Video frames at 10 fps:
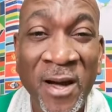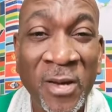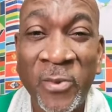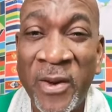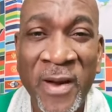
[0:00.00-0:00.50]

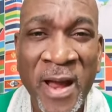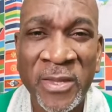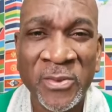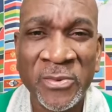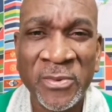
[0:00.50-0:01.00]
God, where are
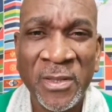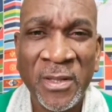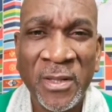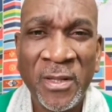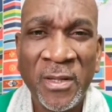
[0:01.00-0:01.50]
you?
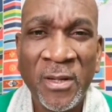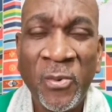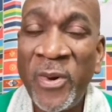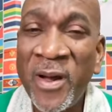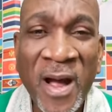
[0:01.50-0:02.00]

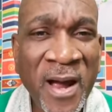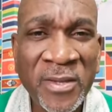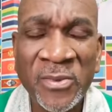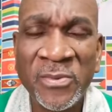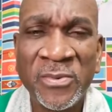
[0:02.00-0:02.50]
Where are
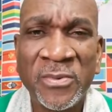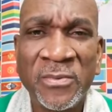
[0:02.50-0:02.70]
you?